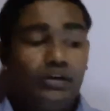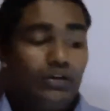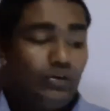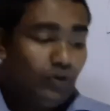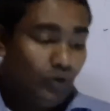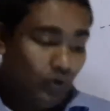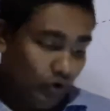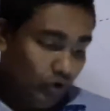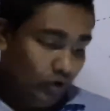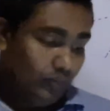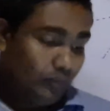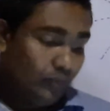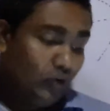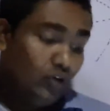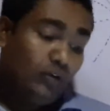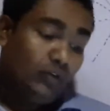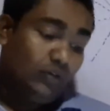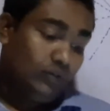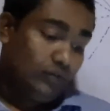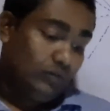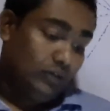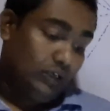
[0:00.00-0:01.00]
home
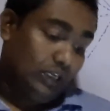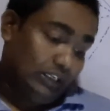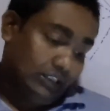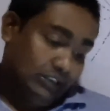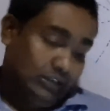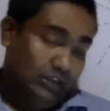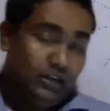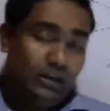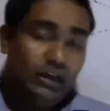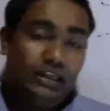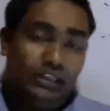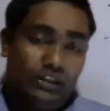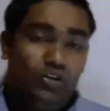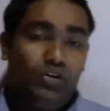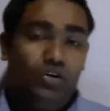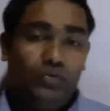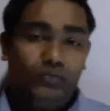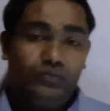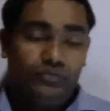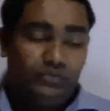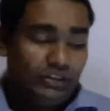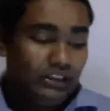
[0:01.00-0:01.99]
or at
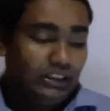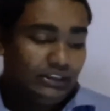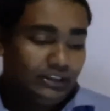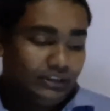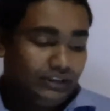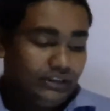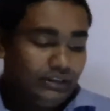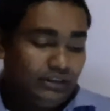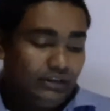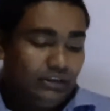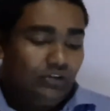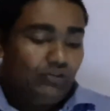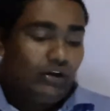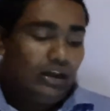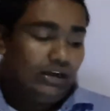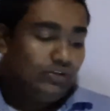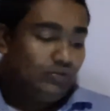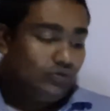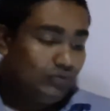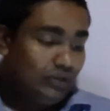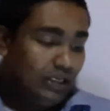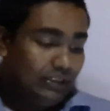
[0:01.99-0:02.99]
home. Yes, you can
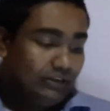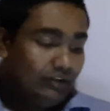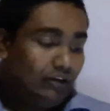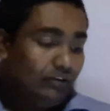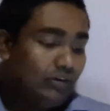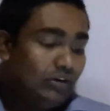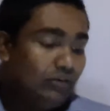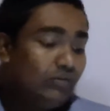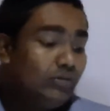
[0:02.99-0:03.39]
do that.